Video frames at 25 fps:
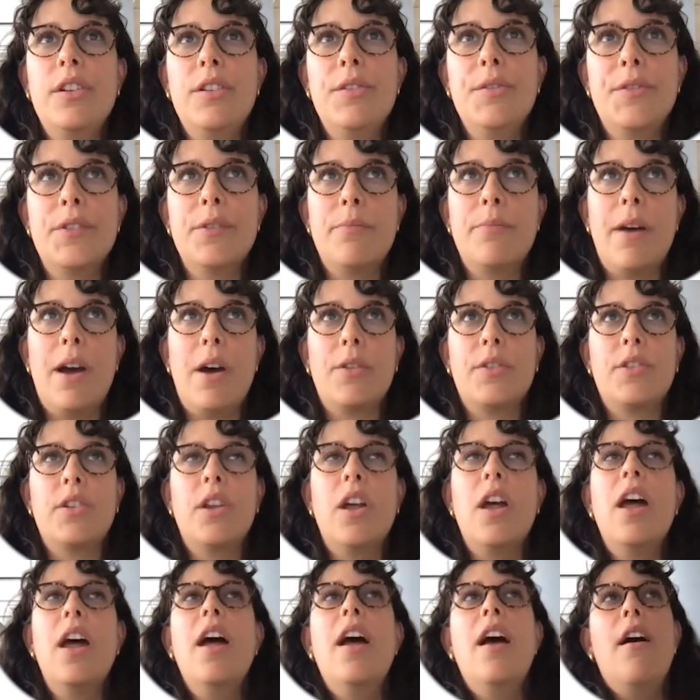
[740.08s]
news about
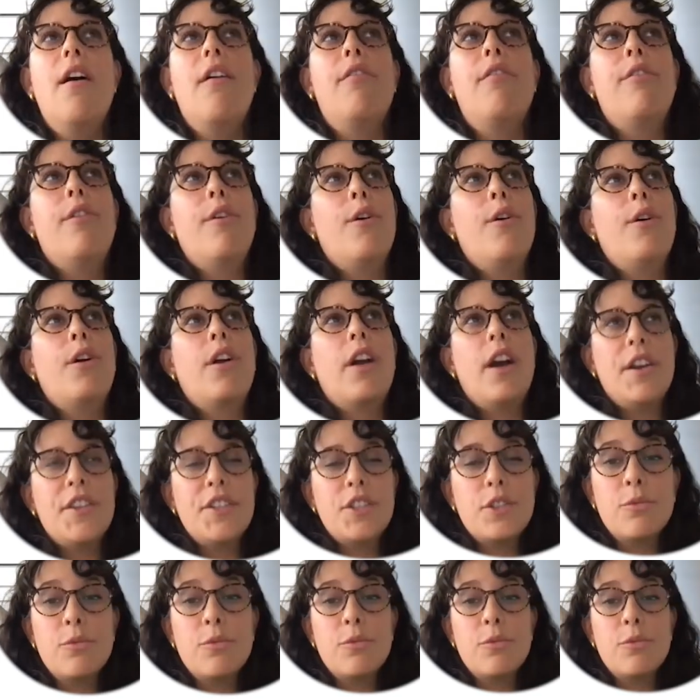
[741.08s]
the
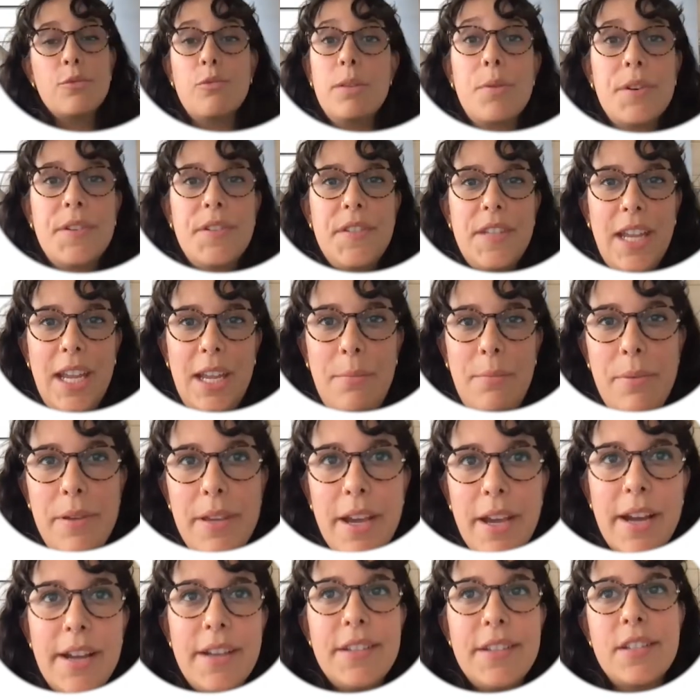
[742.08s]
custom reports
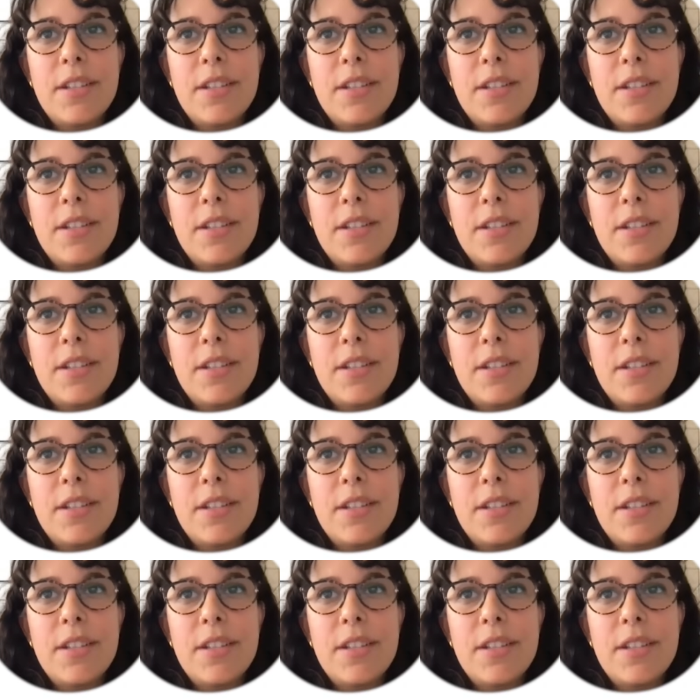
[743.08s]
API.